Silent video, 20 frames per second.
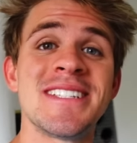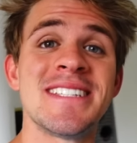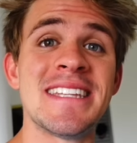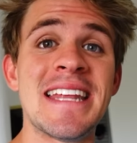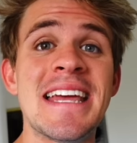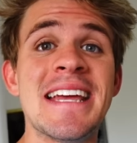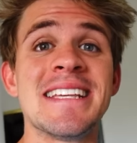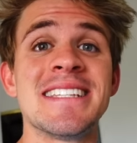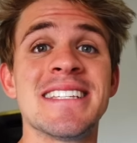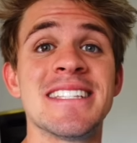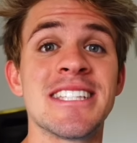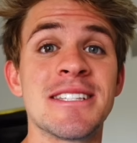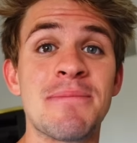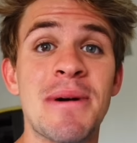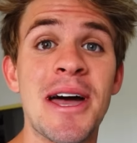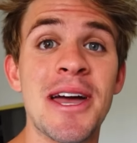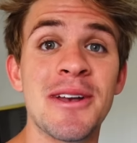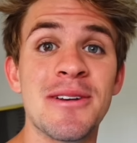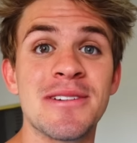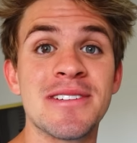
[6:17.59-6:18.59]
snakes and
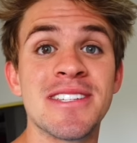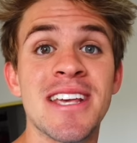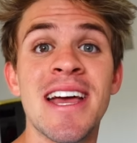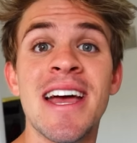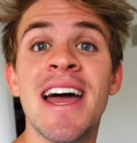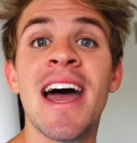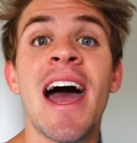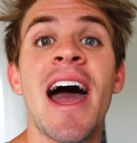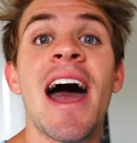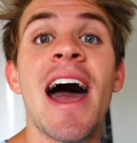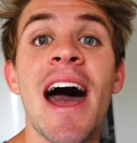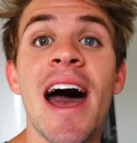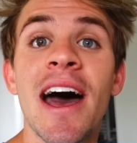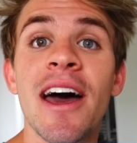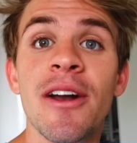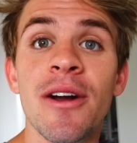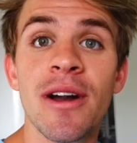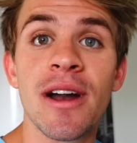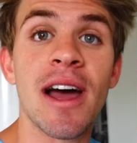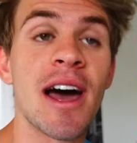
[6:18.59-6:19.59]
spiders
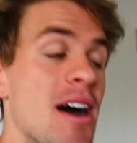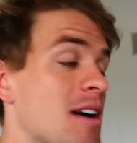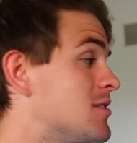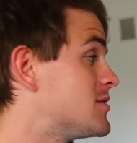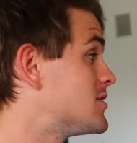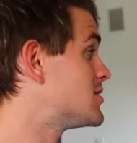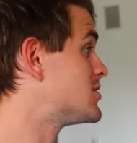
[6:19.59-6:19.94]
at our house.